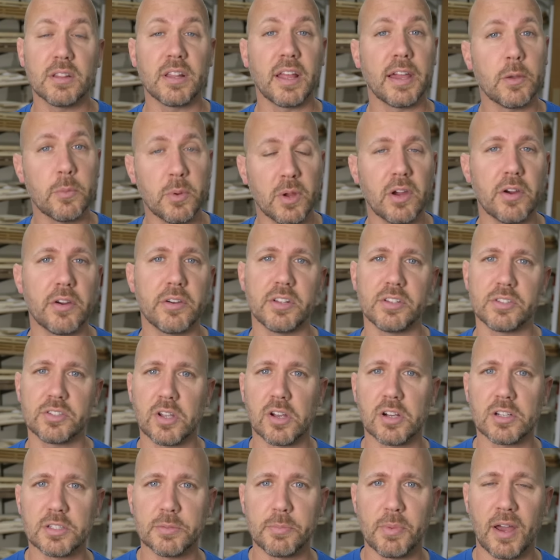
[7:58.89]
like we already
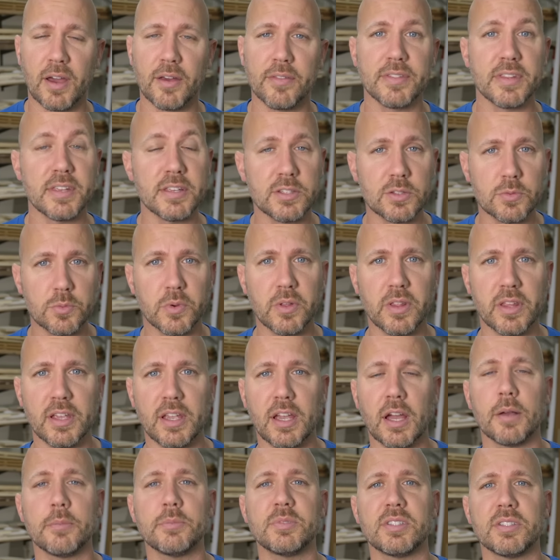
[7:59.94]
talked about, this really
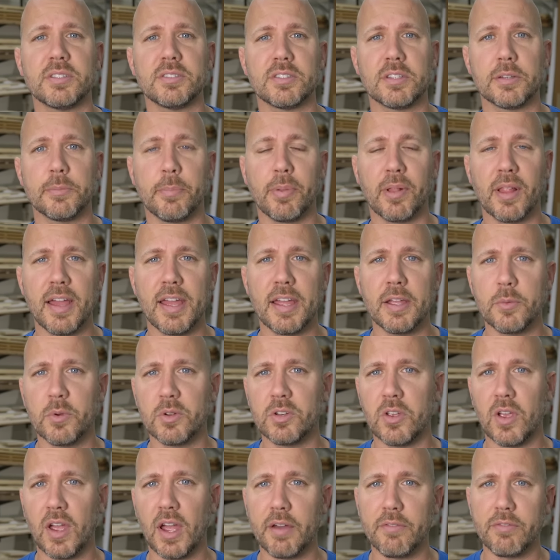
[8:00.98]
comes into play
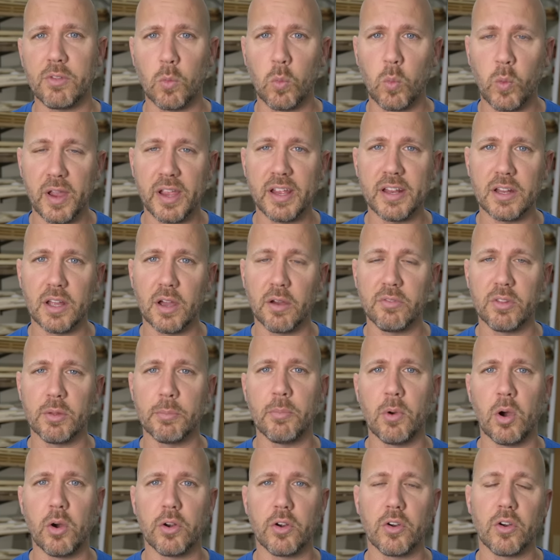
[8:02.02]
when you have the weight of the
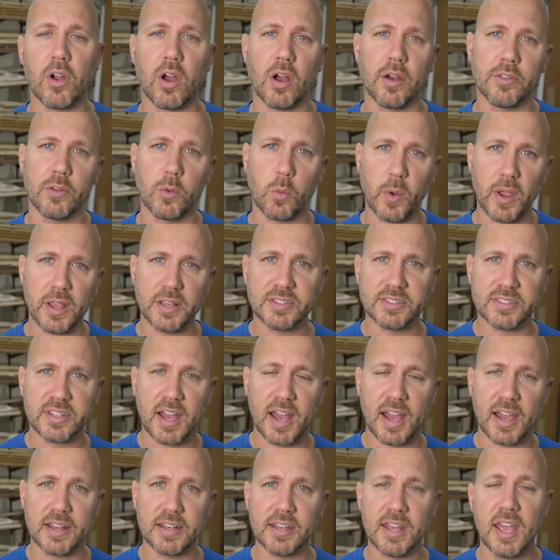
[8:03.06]
motor on the
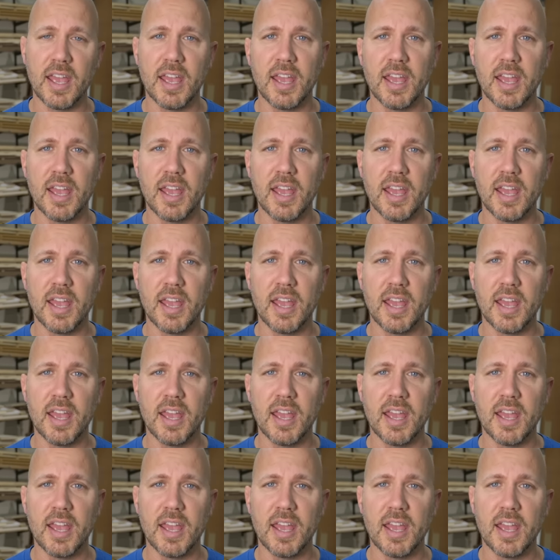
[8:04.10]
wayside,